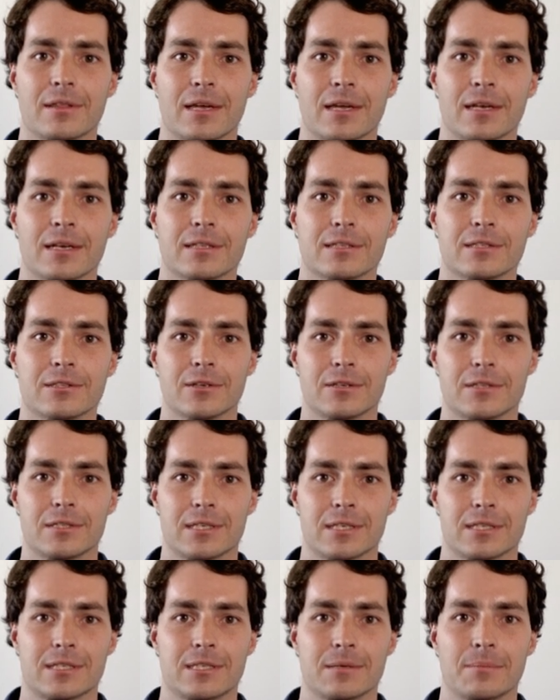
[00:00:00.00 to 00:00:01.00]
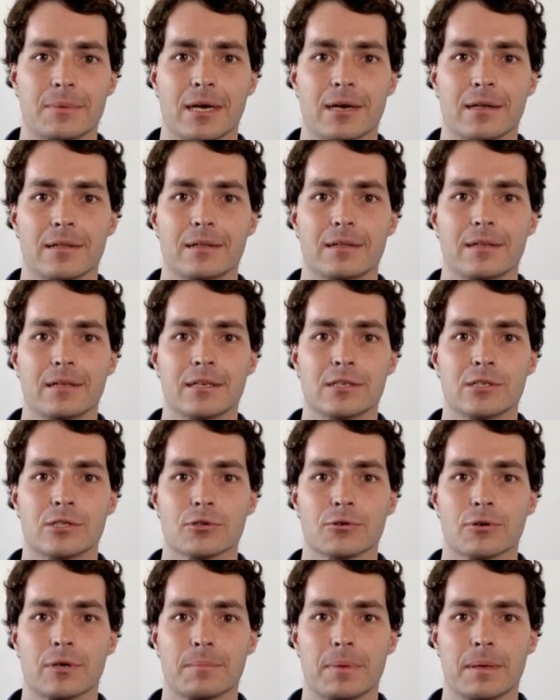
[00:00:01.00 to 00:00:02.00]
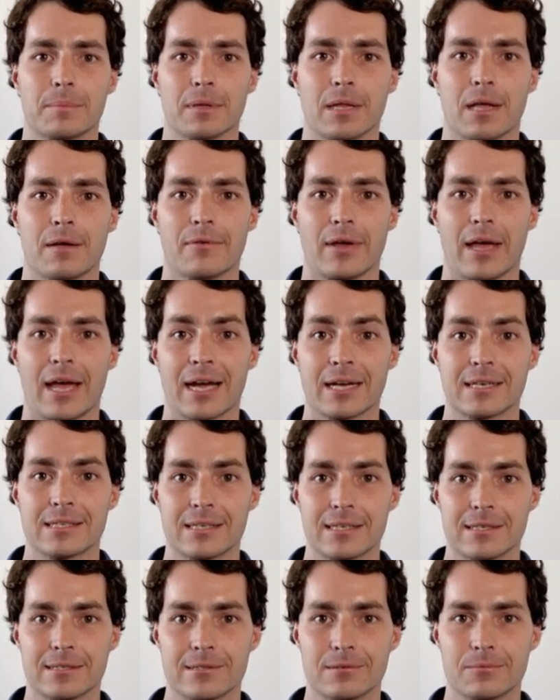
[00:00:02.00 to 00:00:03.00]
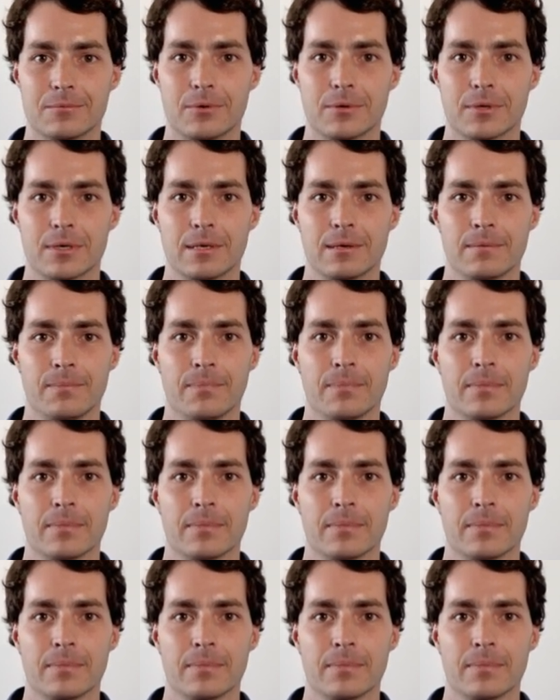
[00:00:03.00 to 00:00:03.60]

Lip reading: And it's not just about ensuring people have access to water,